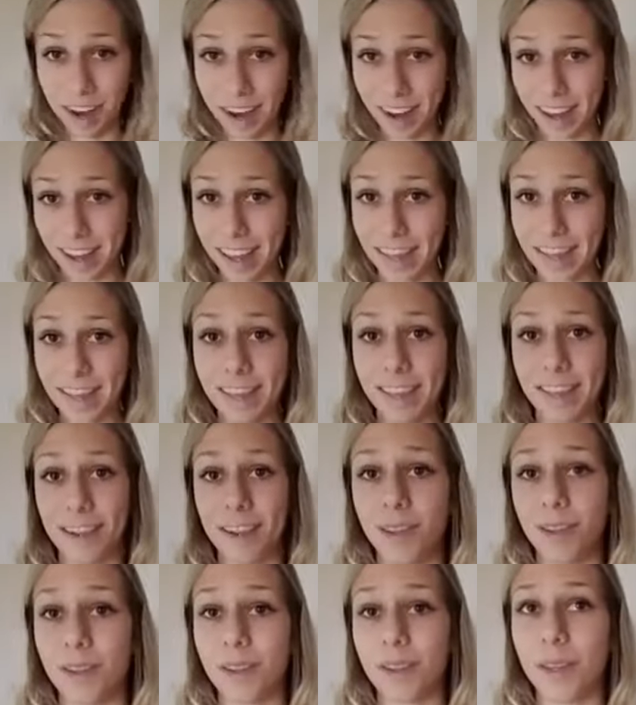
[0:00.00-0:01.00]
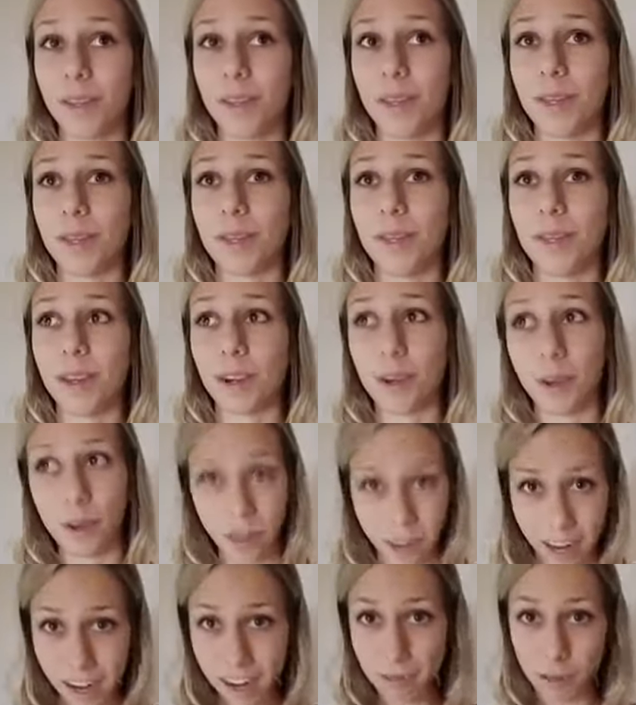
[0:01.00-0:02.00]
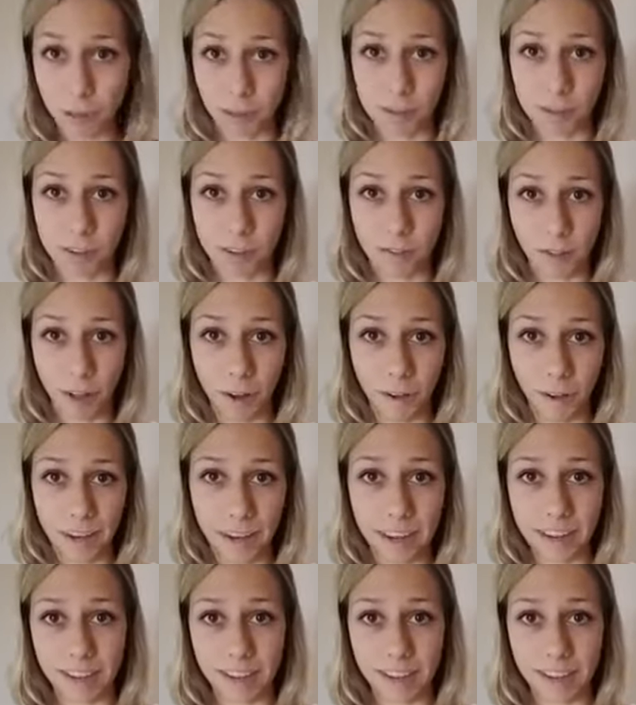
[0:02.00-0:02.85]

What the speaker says: get the creative juices flowing,